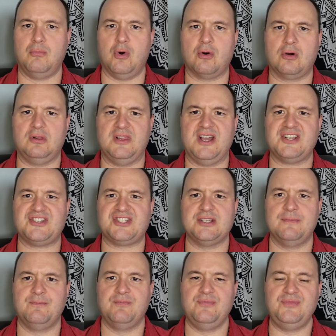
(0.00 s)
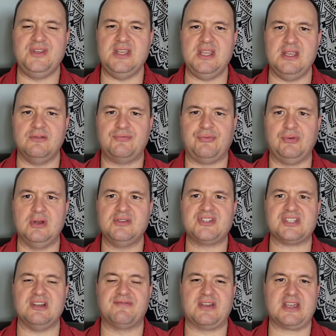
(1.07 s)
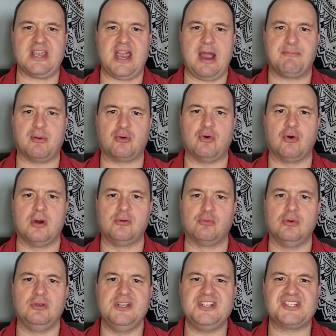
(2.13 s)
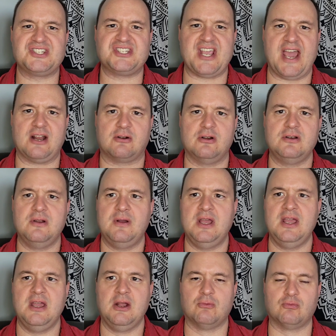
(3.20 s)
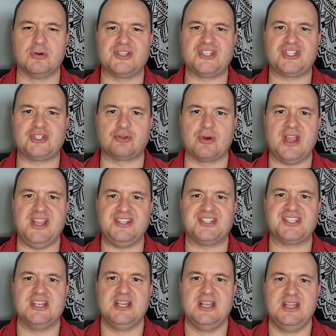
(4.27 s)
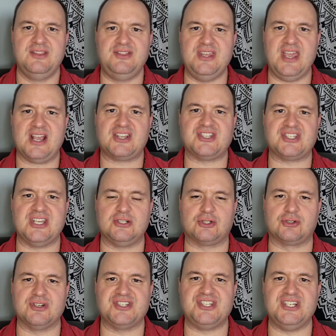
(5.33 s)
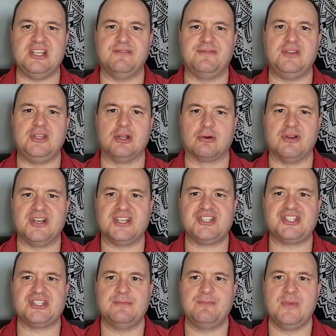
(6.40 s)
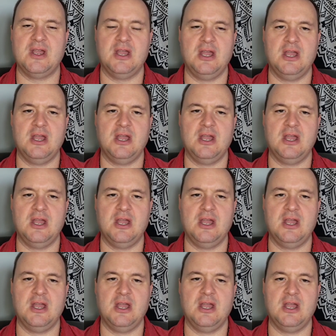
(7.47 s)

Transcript: More or less, the influence of Capricorn ruling Saturn restrains the eccentricity of Uranus.